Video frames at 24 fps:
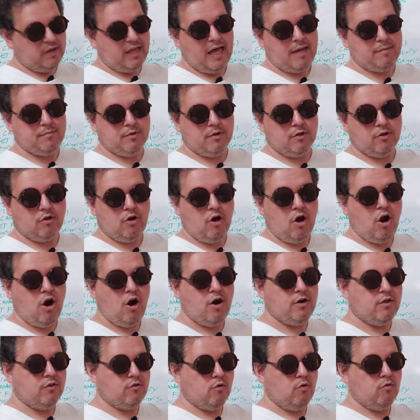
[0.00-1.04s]
captain of the
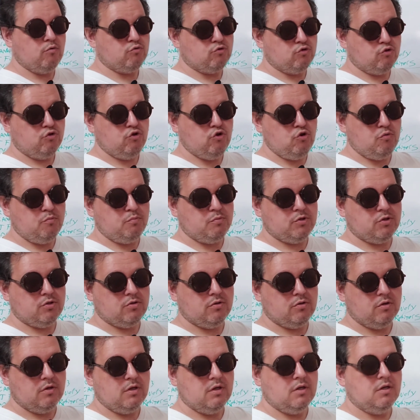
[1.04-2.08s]
guard and their own
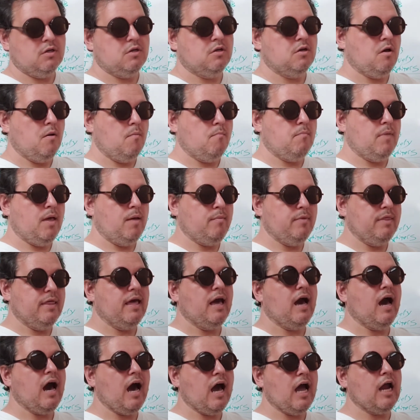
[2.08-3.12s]
troops, maybe they
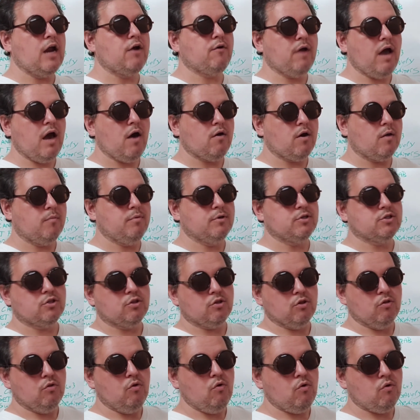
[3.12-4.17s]
hire out a bunch of
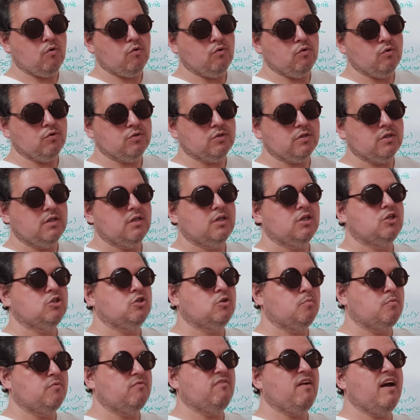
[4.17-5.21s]
the locals
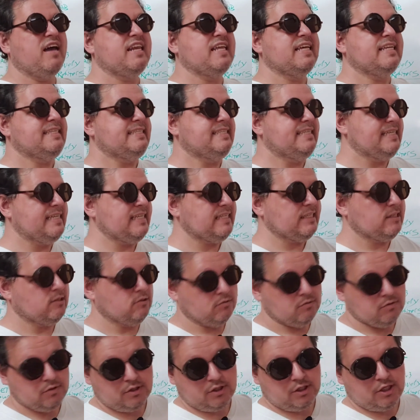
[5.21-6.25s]
to provide
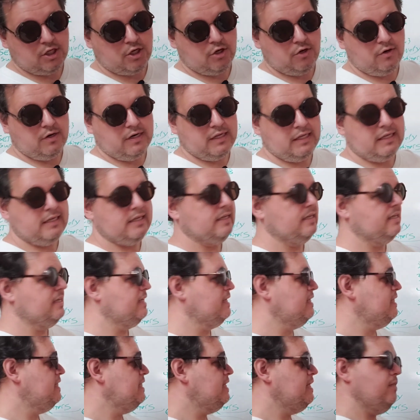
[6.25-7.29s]
additional security
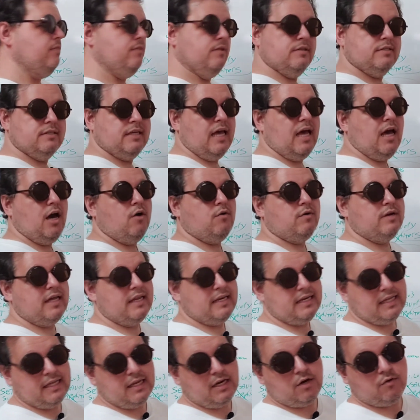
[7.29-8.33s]
in the town
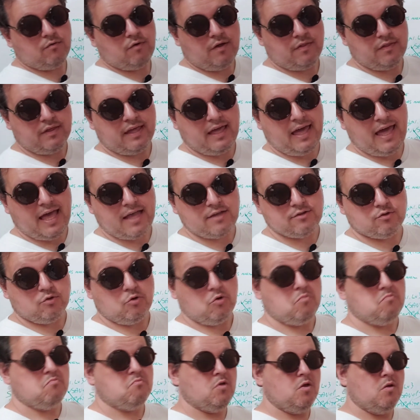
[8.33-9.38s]
and in and around the
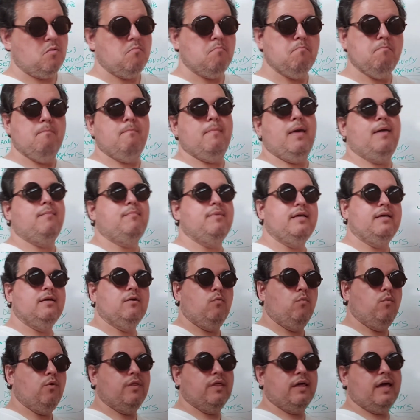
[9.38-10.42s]
castle. Maybe
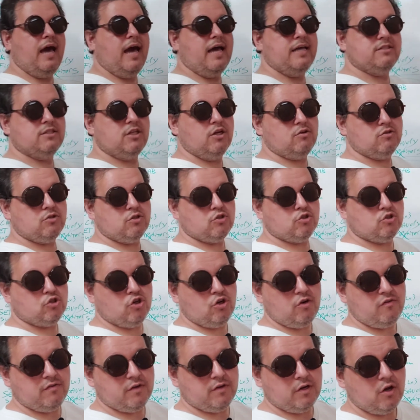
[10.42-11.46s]
one of the guys there is a
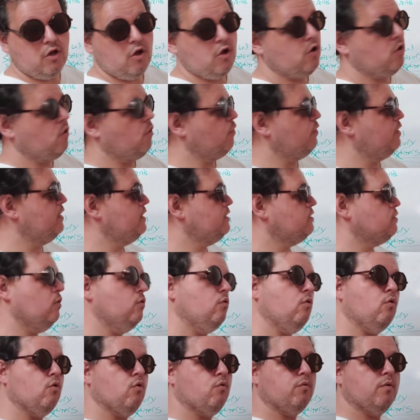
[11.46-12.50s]
servant, or he's a
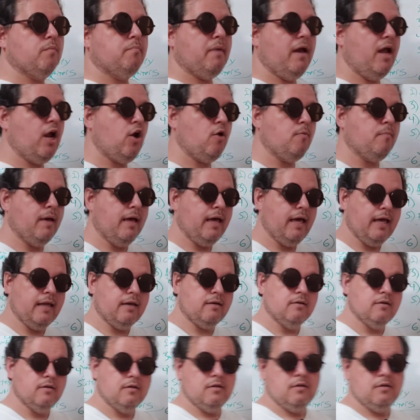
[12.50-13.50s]
local repairman,